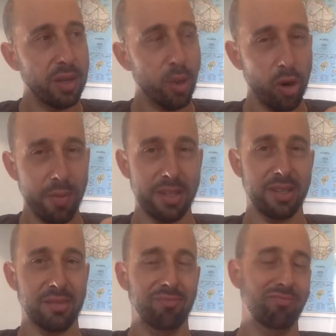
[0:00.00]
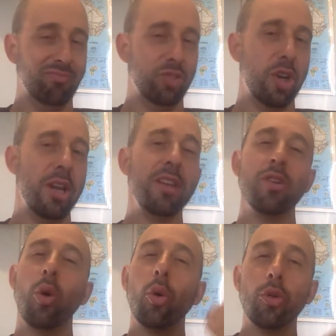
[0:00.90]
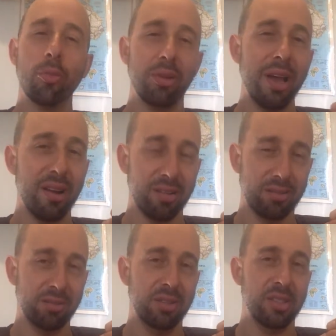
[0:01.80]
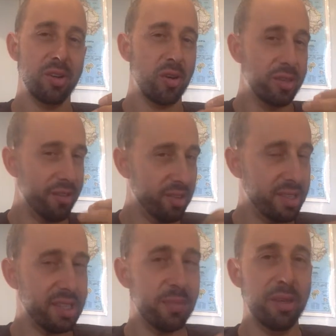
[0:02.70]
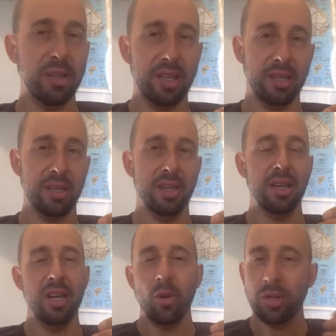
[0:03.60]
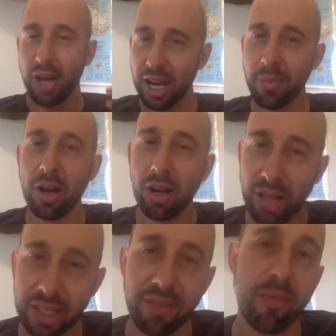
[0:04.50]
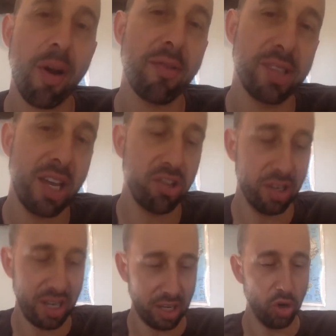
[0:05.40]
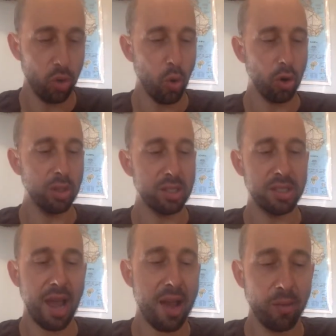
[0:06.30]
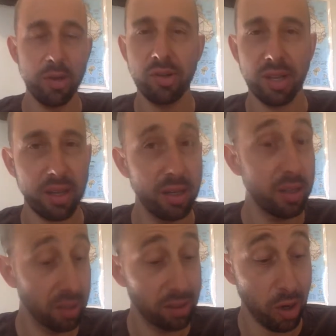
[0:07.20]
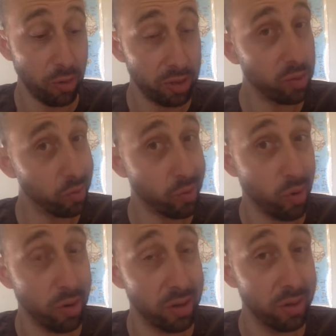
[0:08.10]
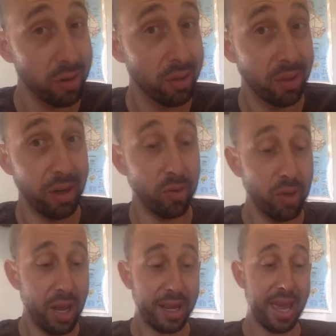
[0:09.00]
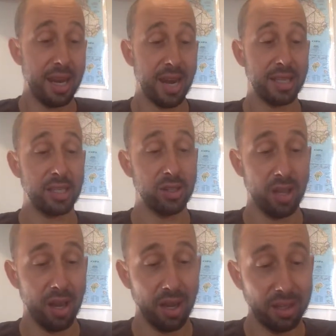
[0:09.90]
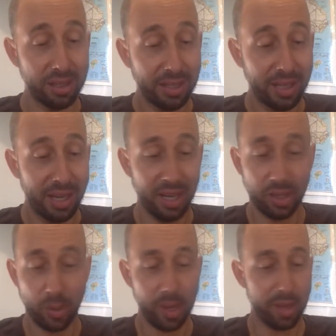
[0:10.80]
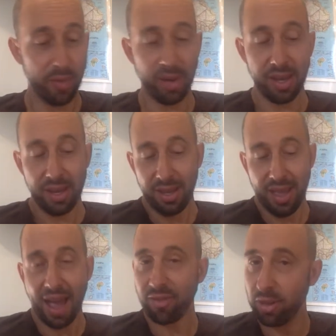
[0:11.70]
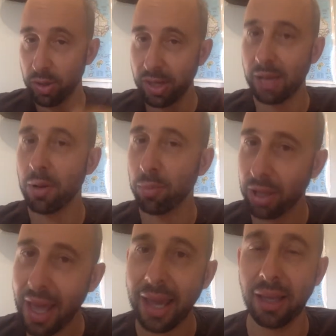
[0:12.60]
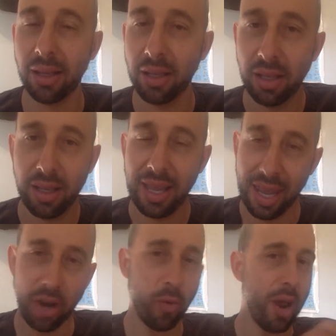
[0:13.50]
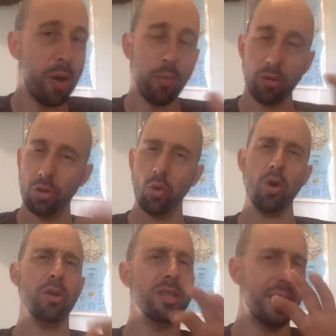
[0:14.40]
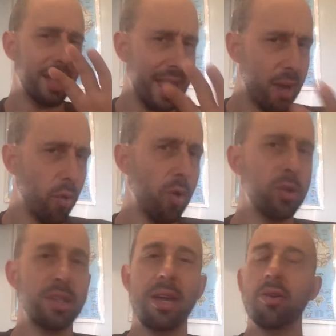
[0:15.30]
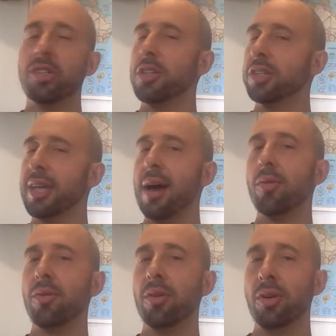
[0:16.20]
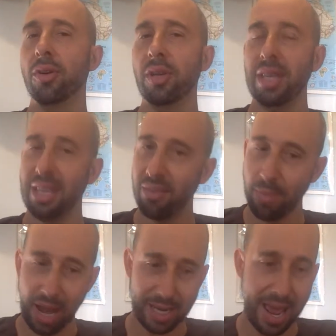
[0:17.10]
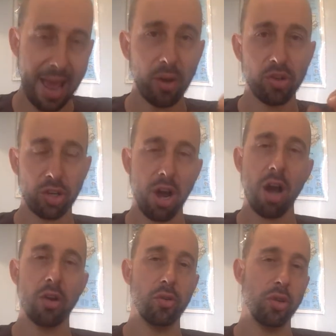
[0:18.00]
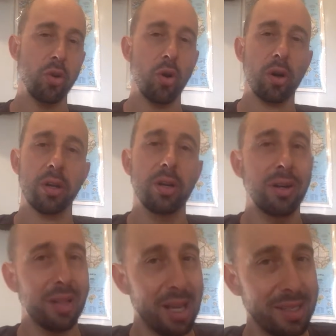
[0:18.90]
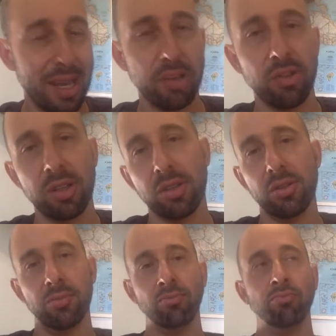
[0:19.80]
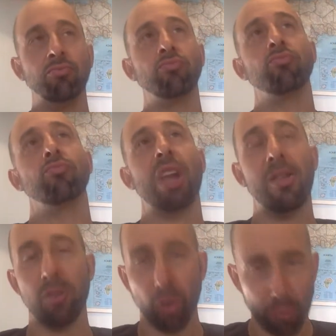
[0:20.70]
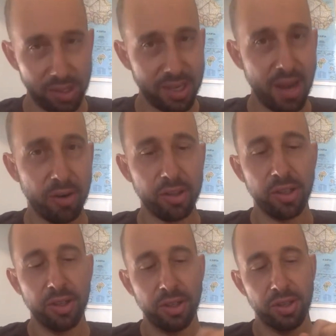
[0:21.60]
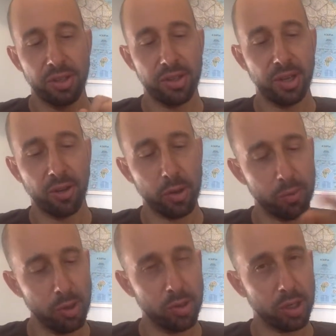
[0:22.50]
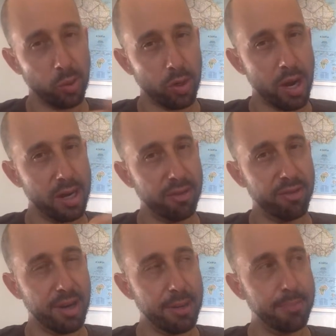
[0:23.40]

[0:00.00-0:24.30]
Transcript: Ornamenting. Johnny Dodds is an older player. It's a different sensibility. We talk about collective improvisation in New Orleans-style music. Note, this was recorded, again in 1923, after the music had been playing in and around both New Orleans and, again, rural centers in the South. Even by now, Chicago, New York, Los Angeles, other urban centers. Still, those musics were kind of